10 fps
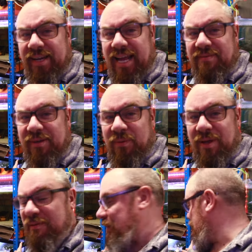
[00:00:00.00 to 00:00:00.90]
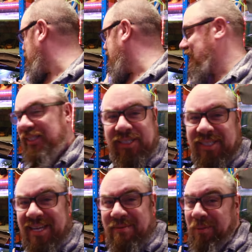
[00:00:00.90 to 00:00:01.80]
There you have it. We have a bunch of plants.
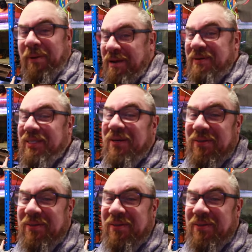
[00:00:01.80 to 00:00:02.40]
That was pretty much